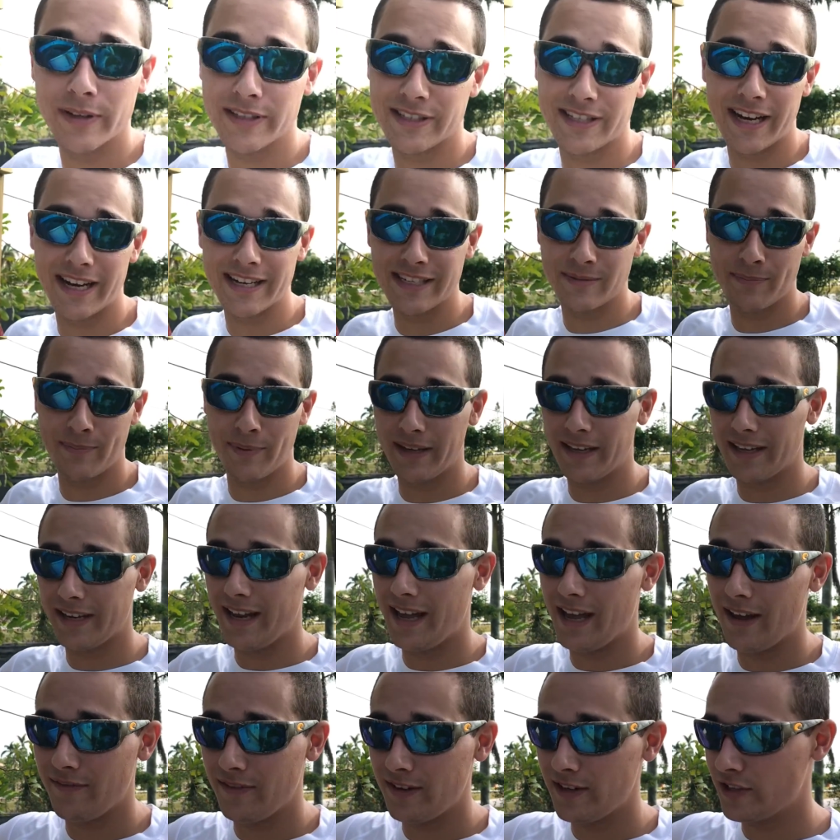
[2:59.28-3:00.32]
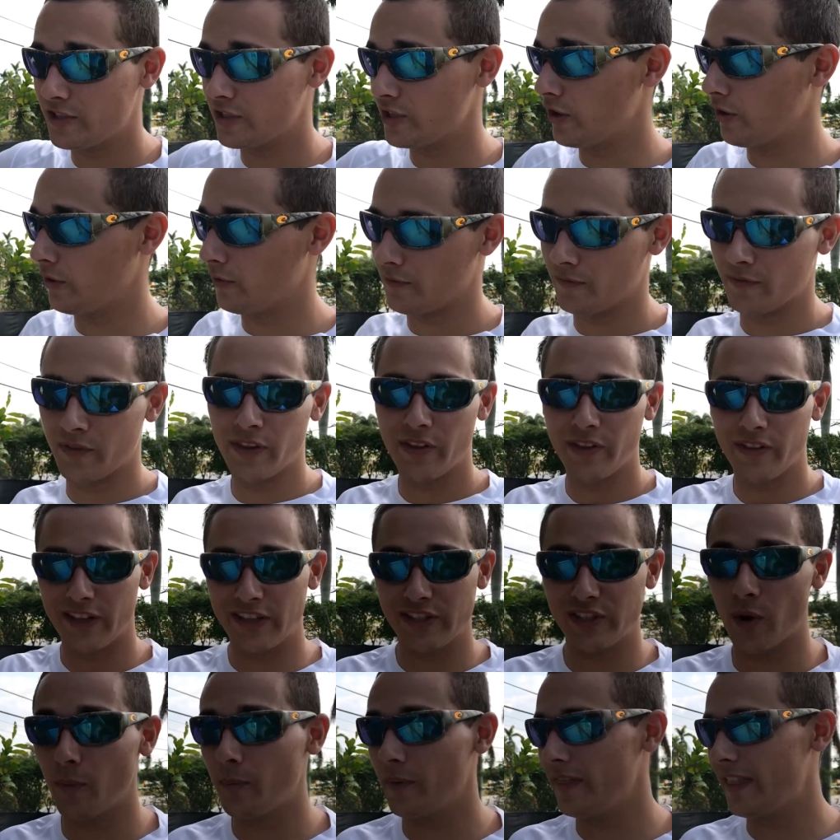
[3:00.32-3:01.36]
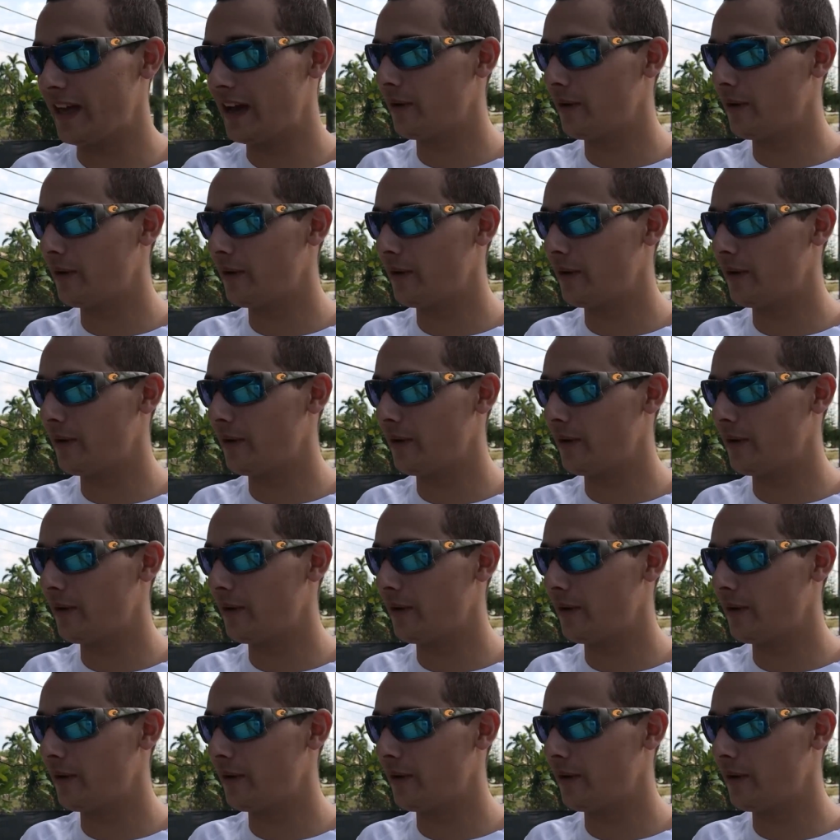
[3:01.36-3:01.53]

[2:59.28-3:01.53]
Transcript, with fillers: one's nice, big, and heavy, so let's open